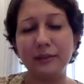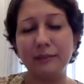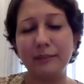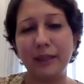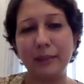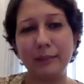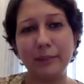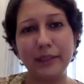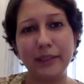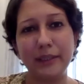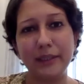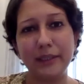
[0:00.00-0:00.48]

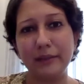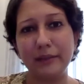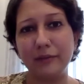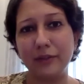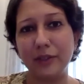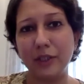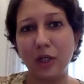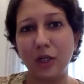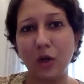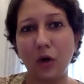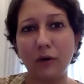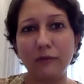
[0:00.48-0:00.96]
Maybe even
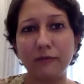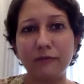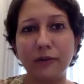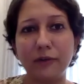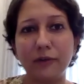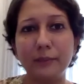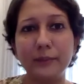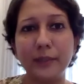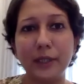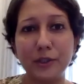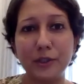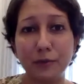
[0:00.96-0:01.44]
the law
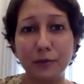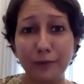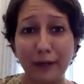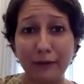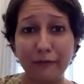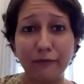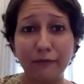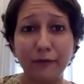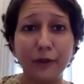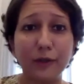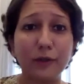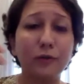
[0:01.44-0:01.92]
firm that you
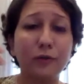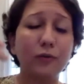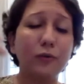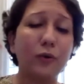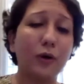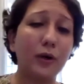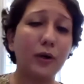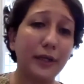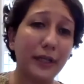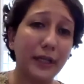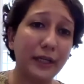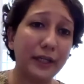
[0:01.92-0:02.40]
referred to
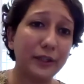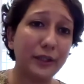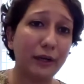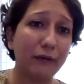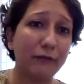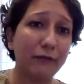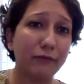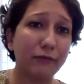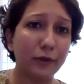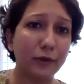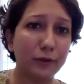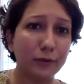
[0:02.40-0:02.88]
or didn't
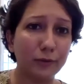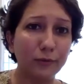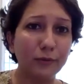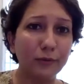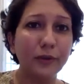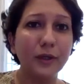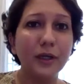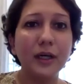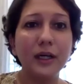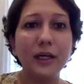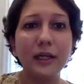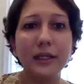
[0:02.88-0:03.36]
refer to
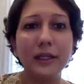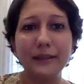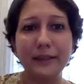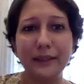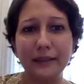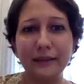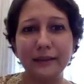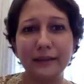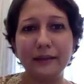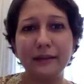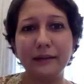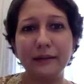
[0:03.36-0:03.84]

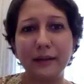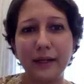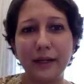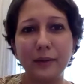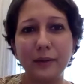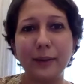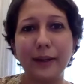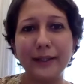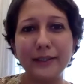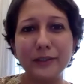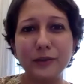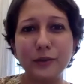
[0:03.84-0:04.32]
didn't
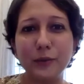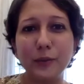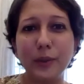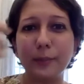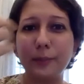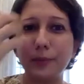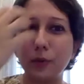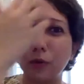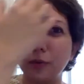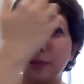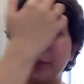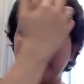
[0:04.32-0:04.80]
advise you
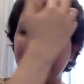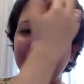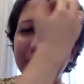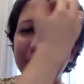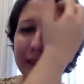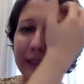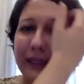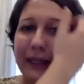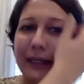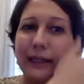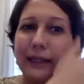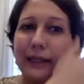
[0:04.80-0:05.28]

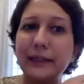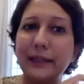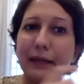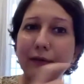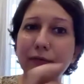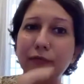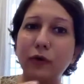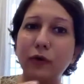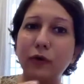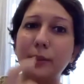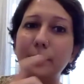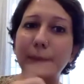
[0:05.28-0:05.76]
appropriately, and
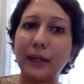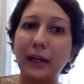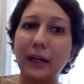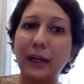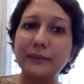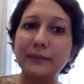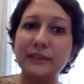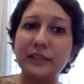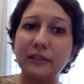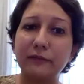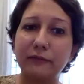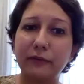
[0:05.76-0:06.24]
therefore it
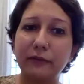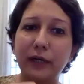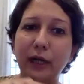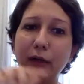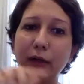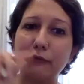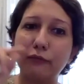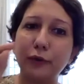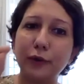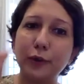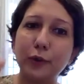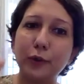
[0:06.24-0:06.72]
becomes
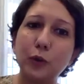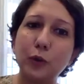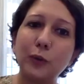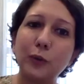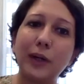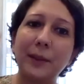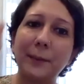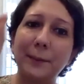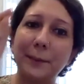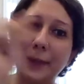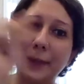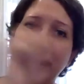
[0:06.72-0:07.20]
difficult for you to
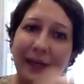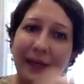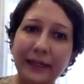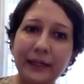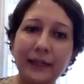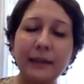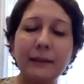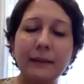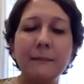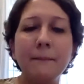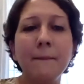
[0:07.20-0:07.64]
amend